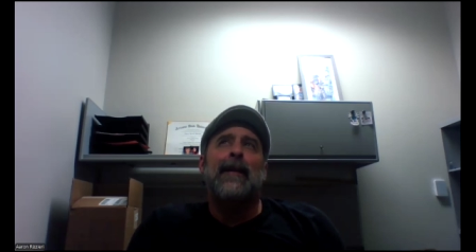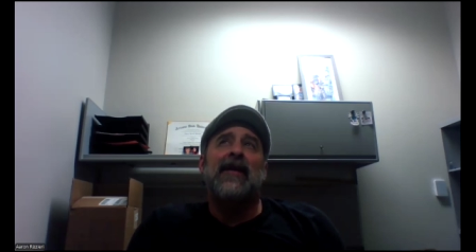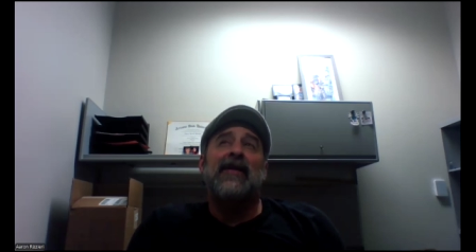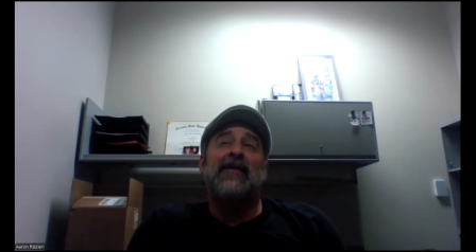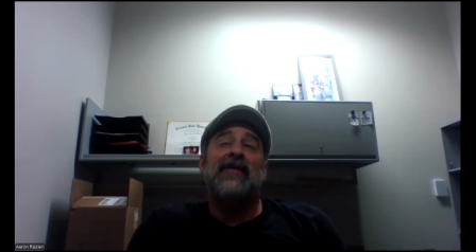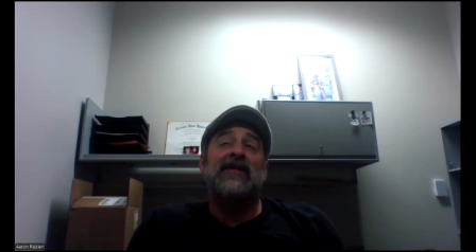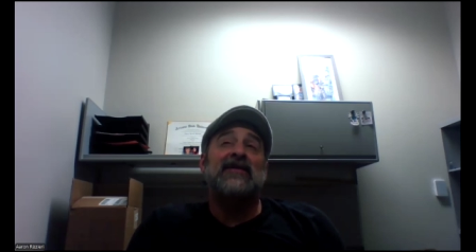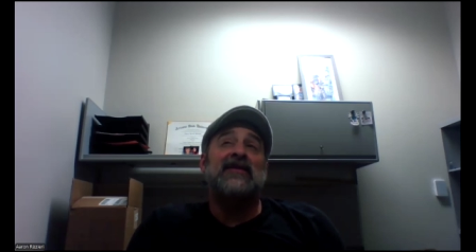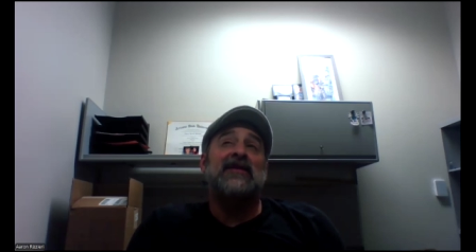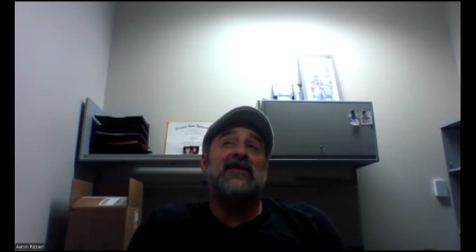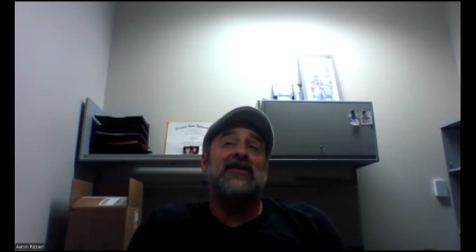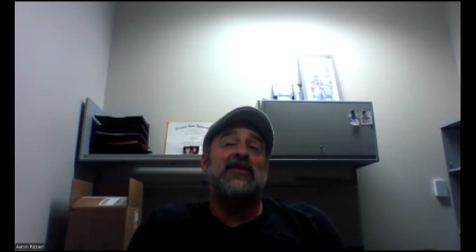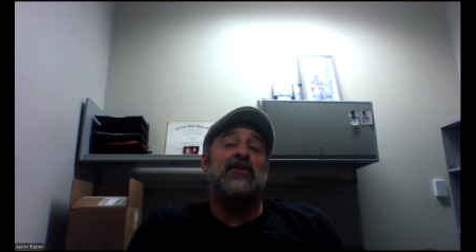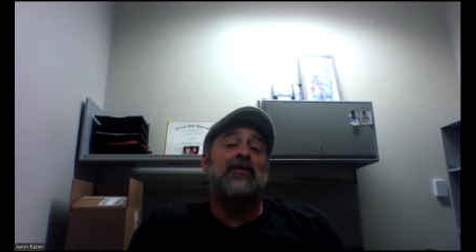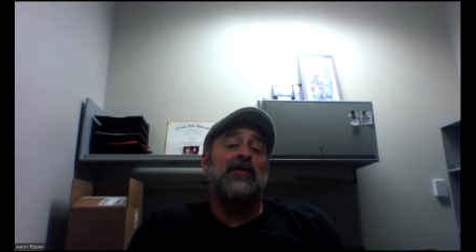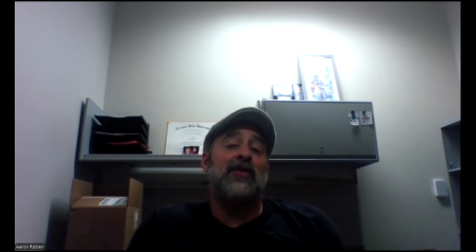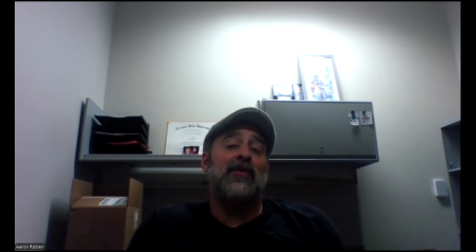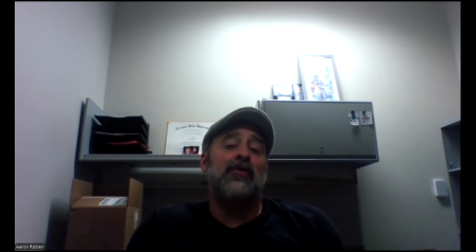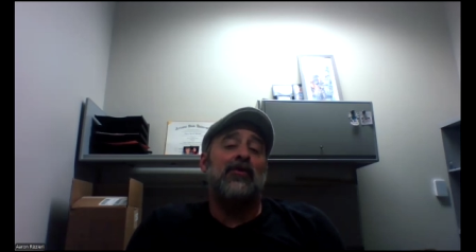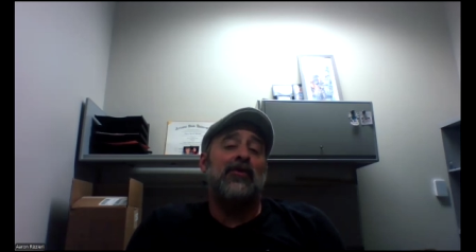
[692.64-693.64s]
and let's
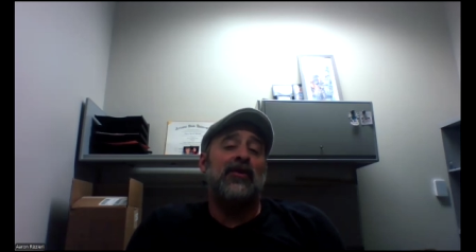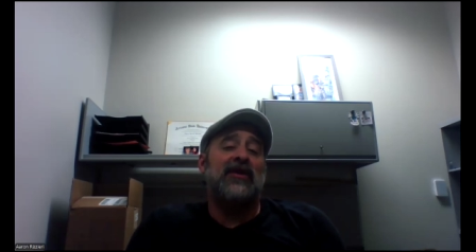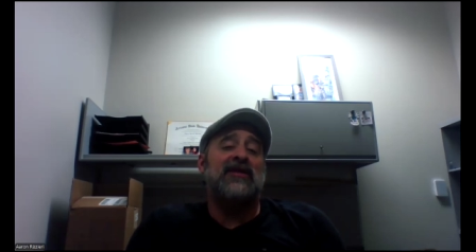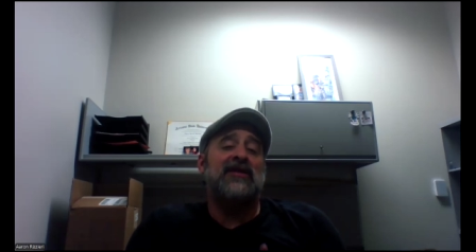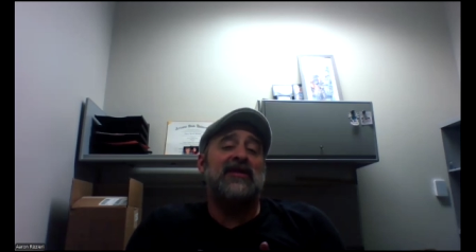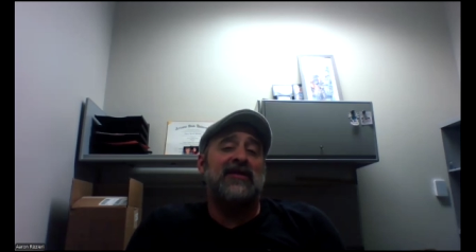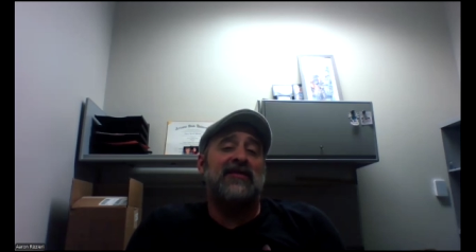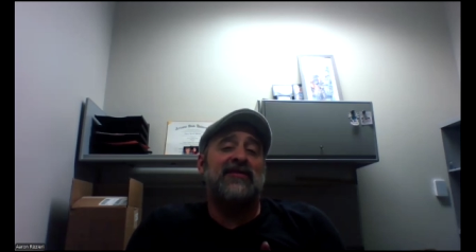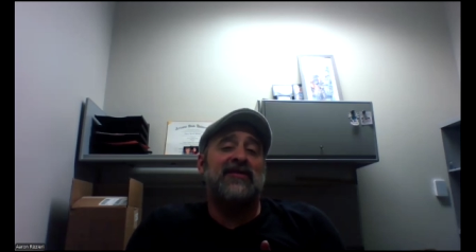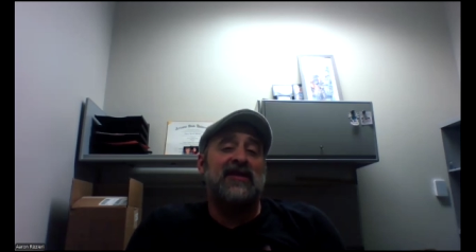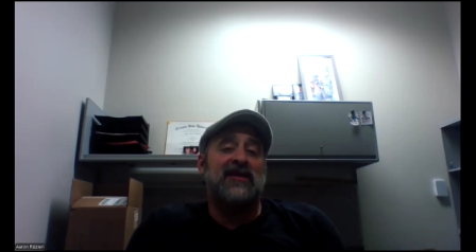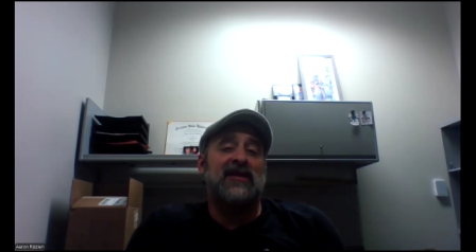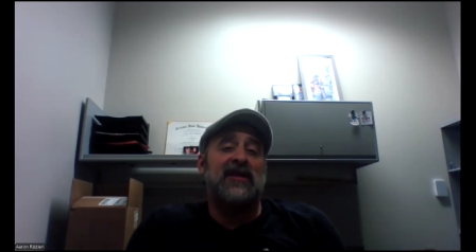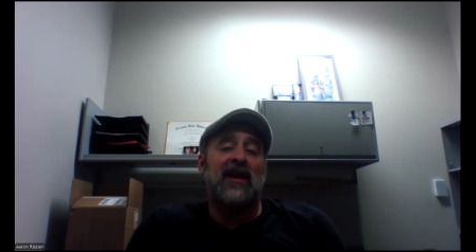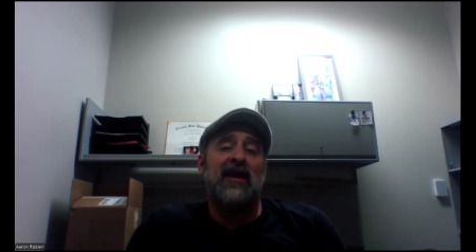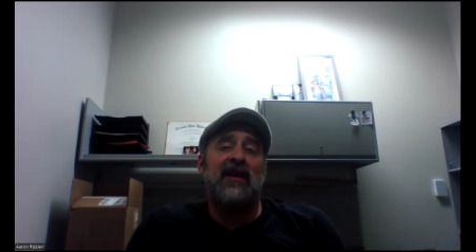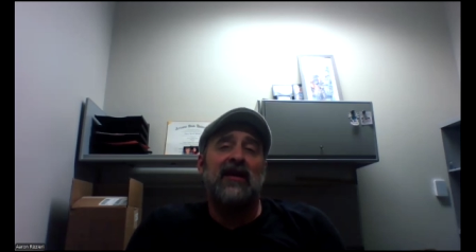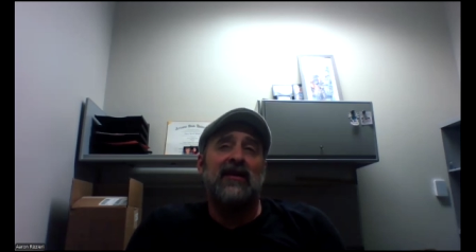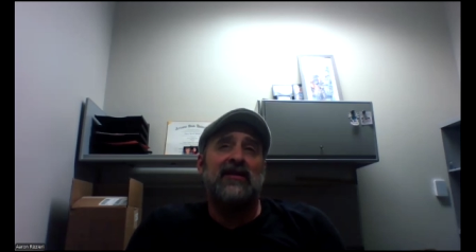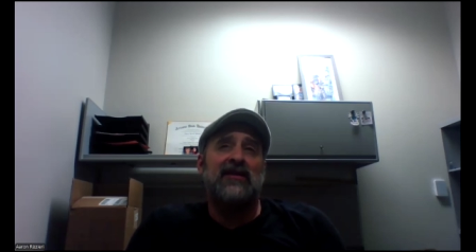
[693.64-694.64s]
assume the risks of
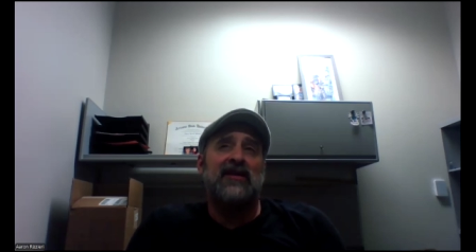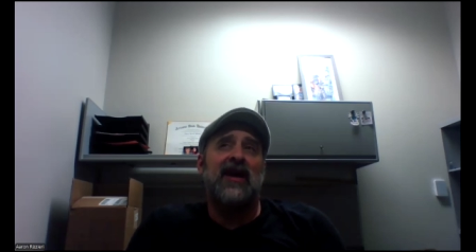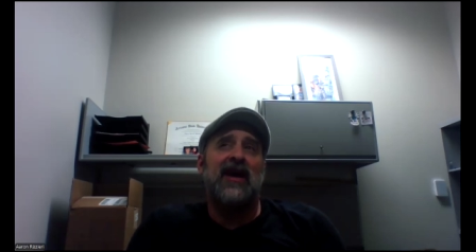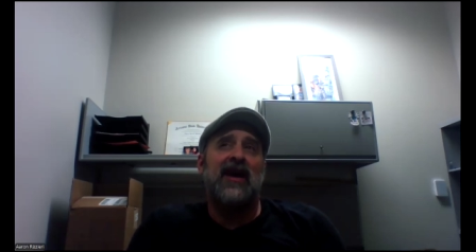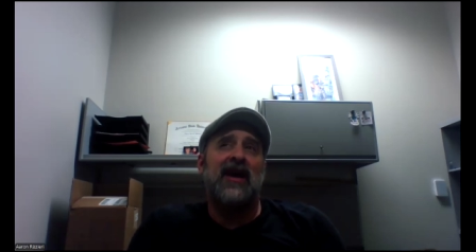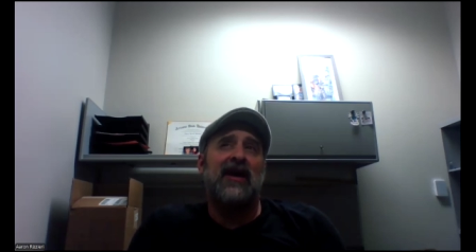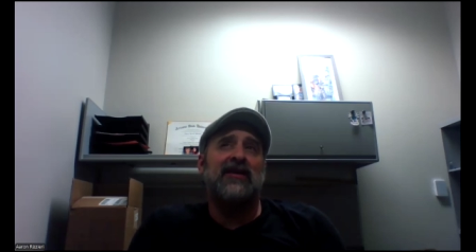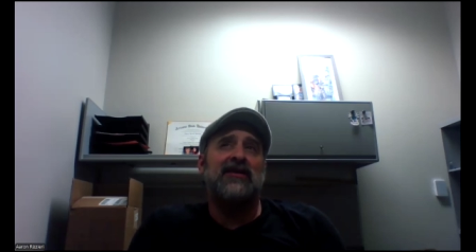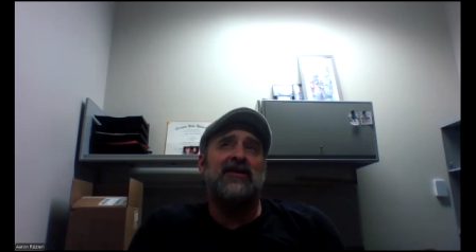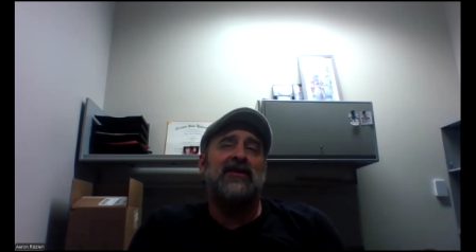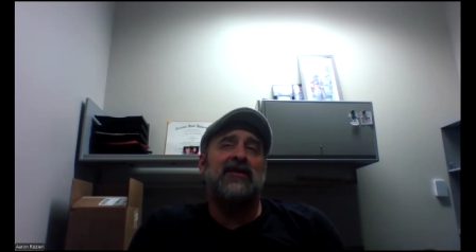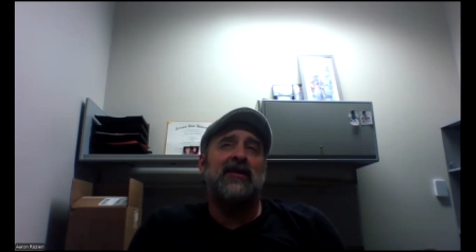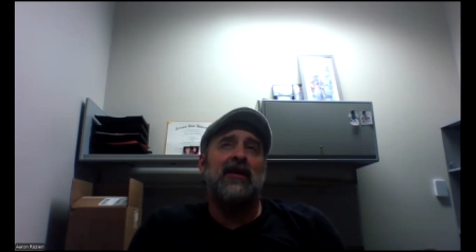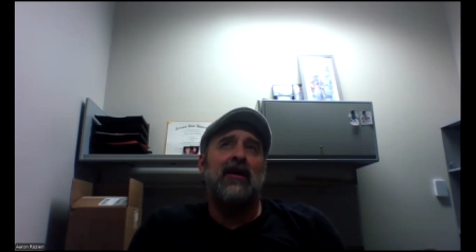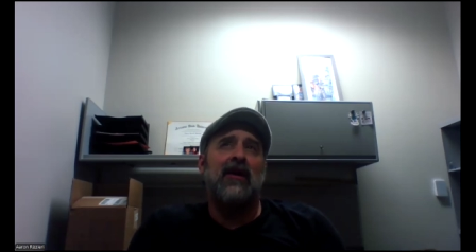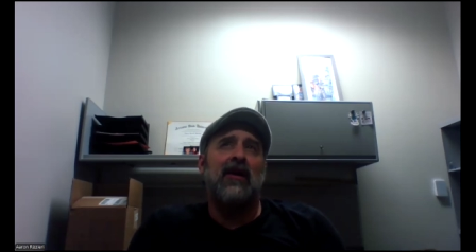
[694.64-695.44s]
staying attached